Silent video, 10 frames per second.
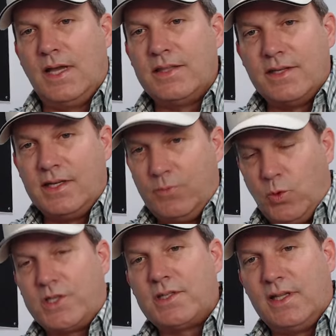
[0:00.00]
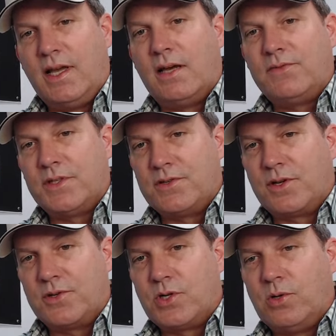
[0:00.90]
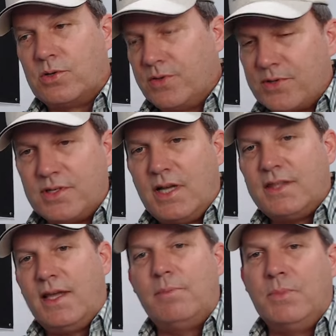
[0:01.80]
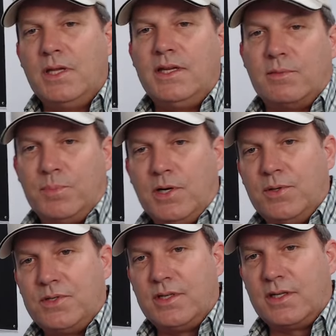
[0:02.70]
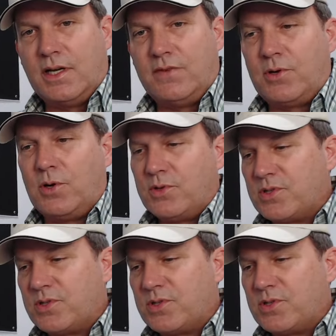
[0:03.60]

And then what's left is the controller. There's not that many components in a golf cart.